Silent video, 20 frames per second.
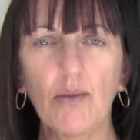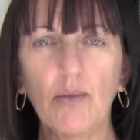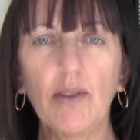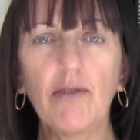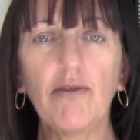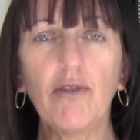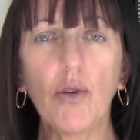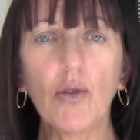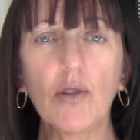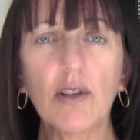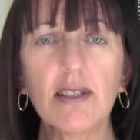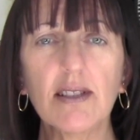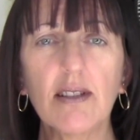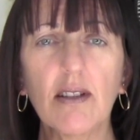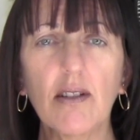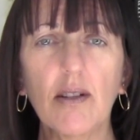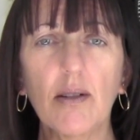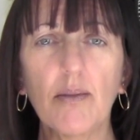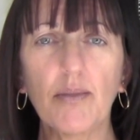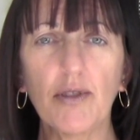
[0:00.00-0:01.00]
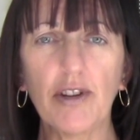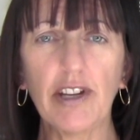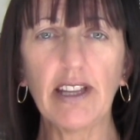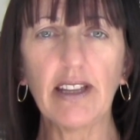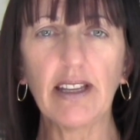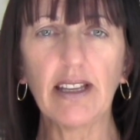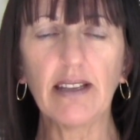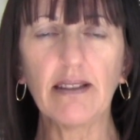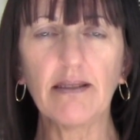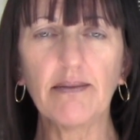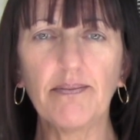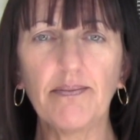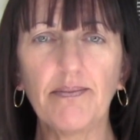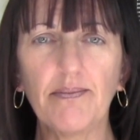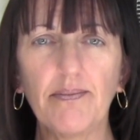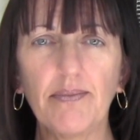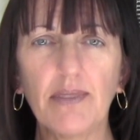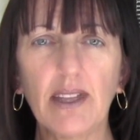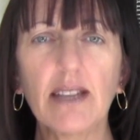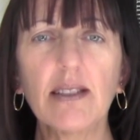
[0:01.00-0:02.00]
We focus on our breathing.
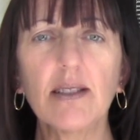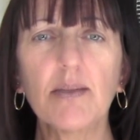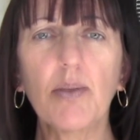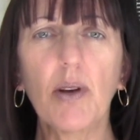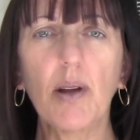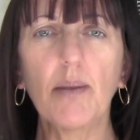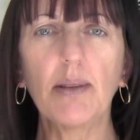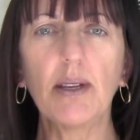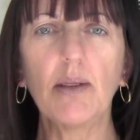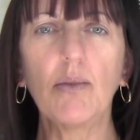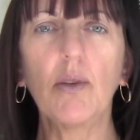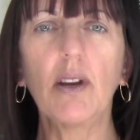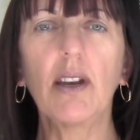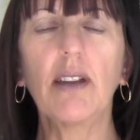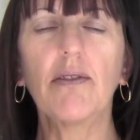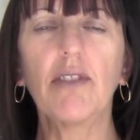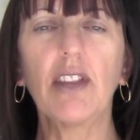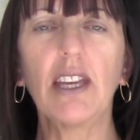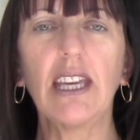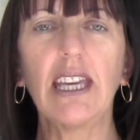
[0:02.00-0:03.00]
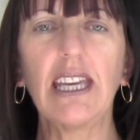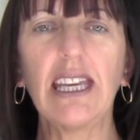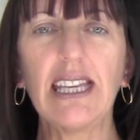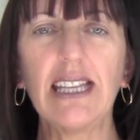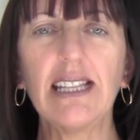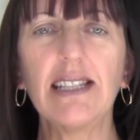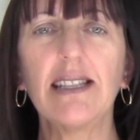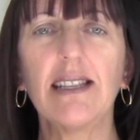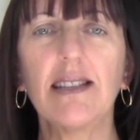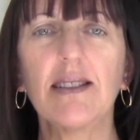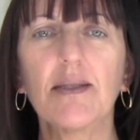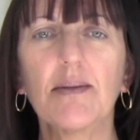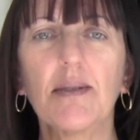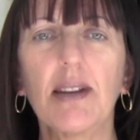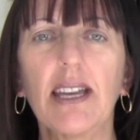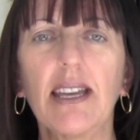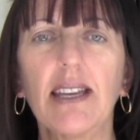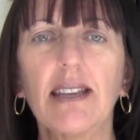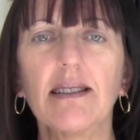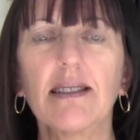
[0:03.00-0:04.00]
That is probably one of the easiest
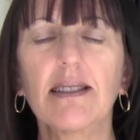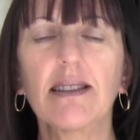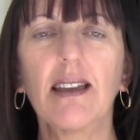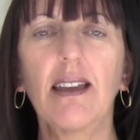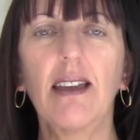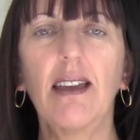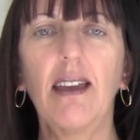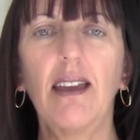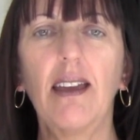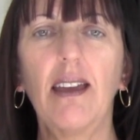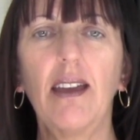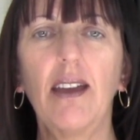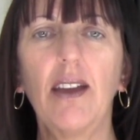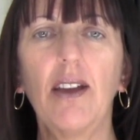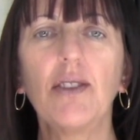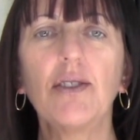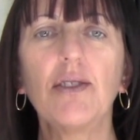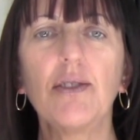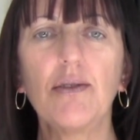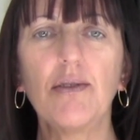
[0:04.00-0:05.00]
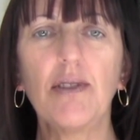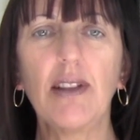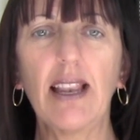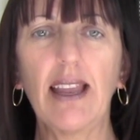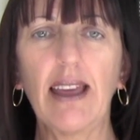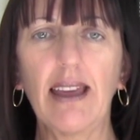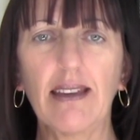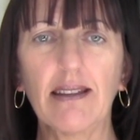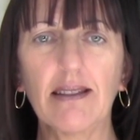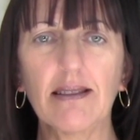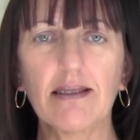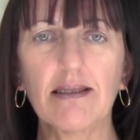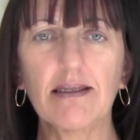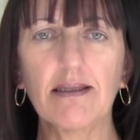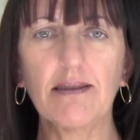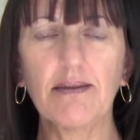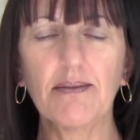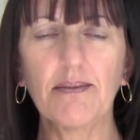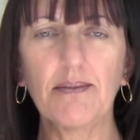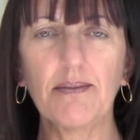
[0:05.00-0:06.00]
ways to relax.
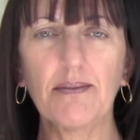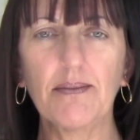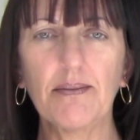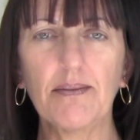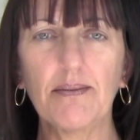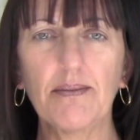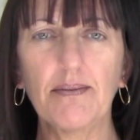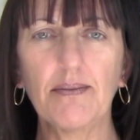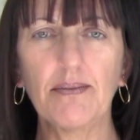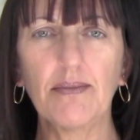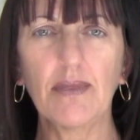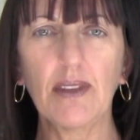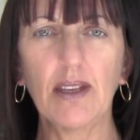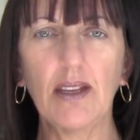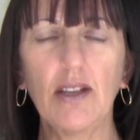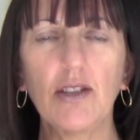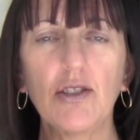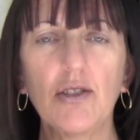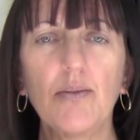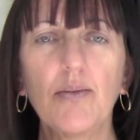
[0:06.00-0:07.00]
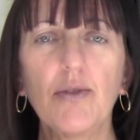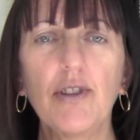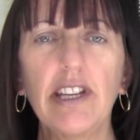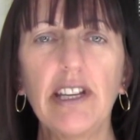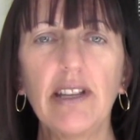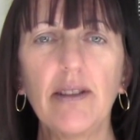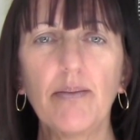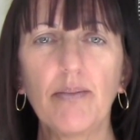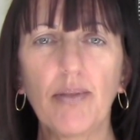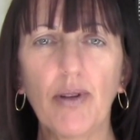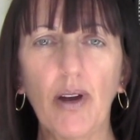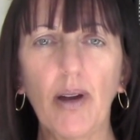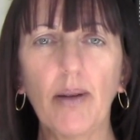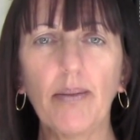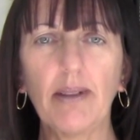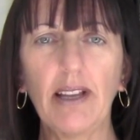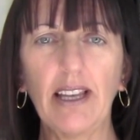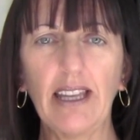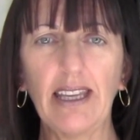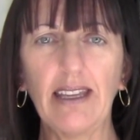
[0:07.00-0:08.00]
To breathe
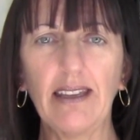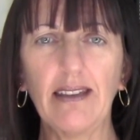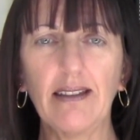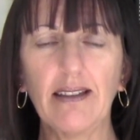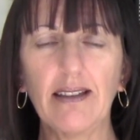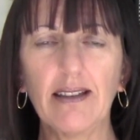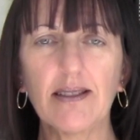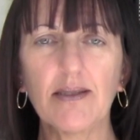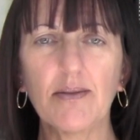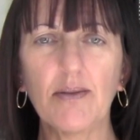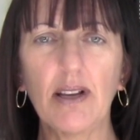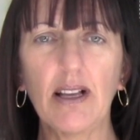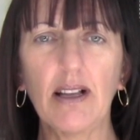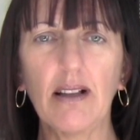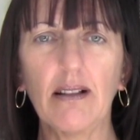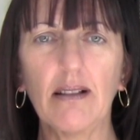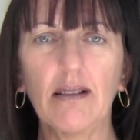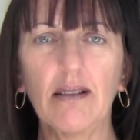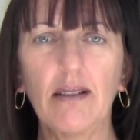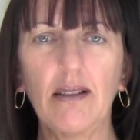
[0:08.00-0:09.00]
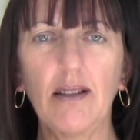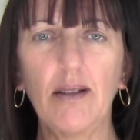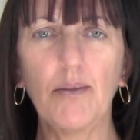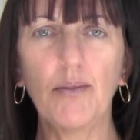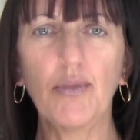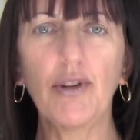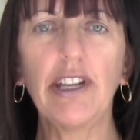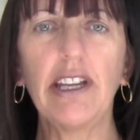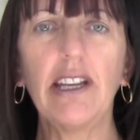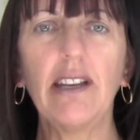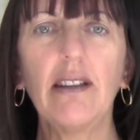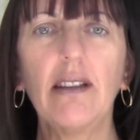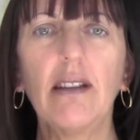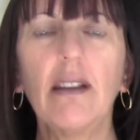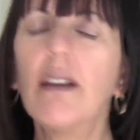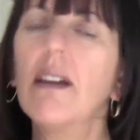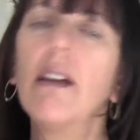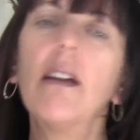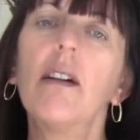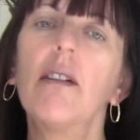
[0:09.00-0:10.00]
properly as well. Breathe
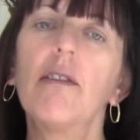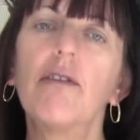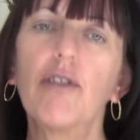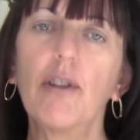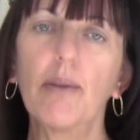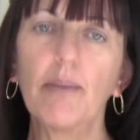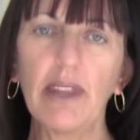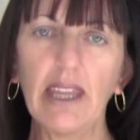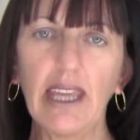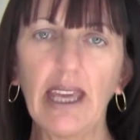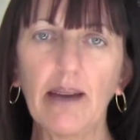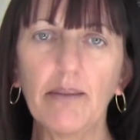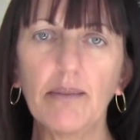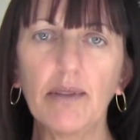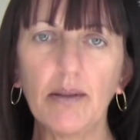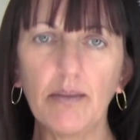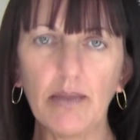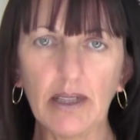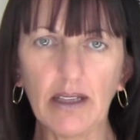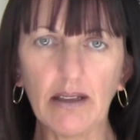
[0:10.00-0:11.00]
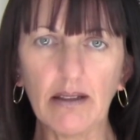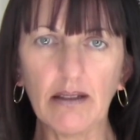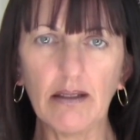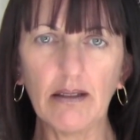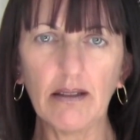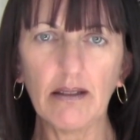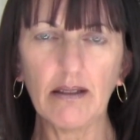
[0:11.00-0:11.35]
from the abdomen.